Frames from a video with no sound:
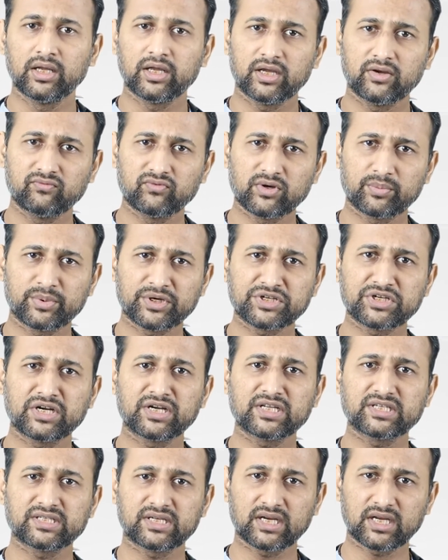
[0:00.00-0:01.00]
If the
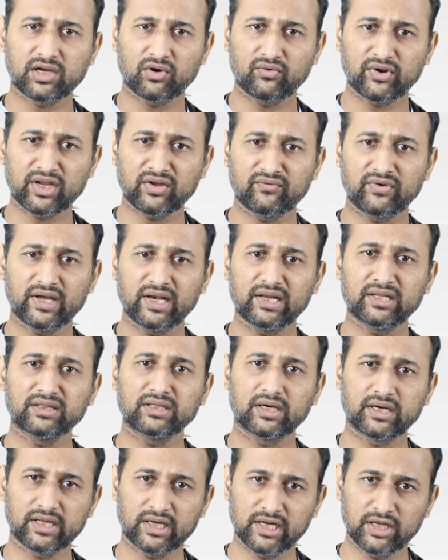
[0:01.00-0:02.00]
patient is recovering well in
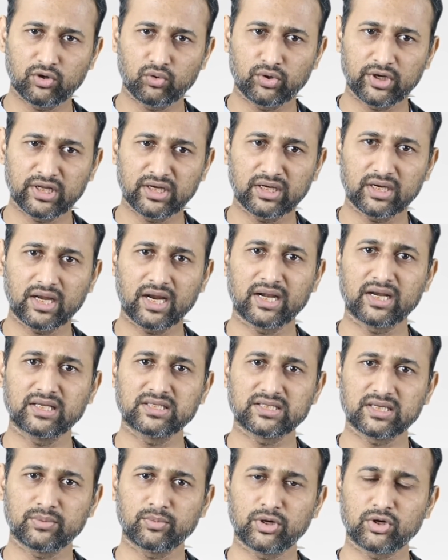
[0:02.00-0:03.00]
the daily routine and
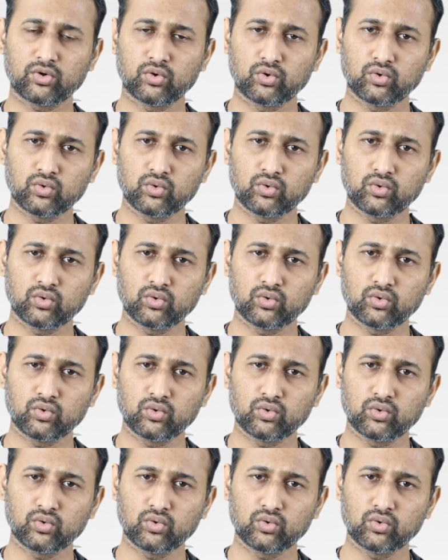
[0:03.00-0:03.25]
is able to